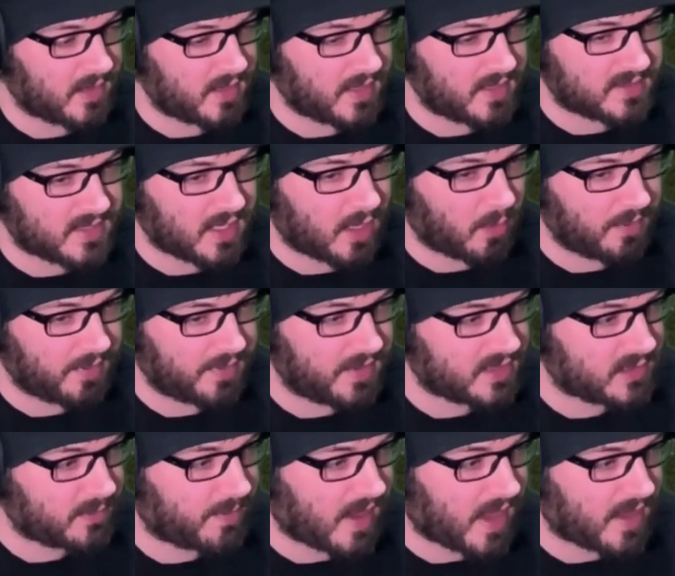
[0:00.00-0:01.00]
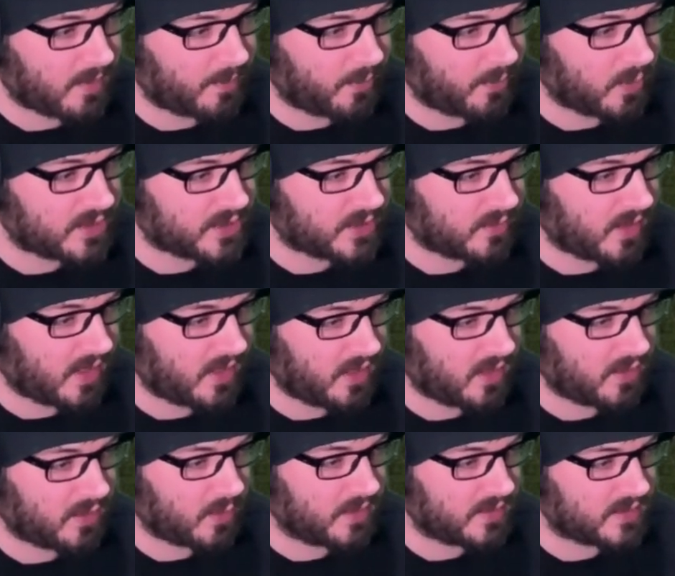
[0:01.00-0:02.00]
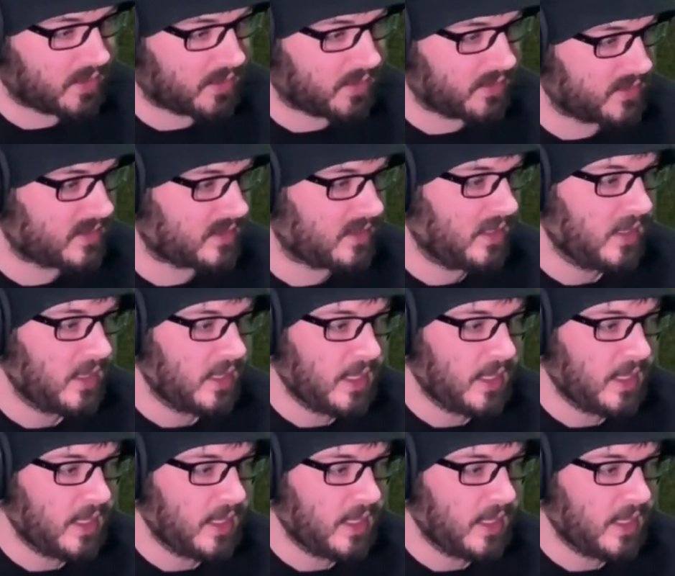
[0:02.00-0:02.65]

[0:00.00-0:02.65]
is help this bottom portion right here, the results.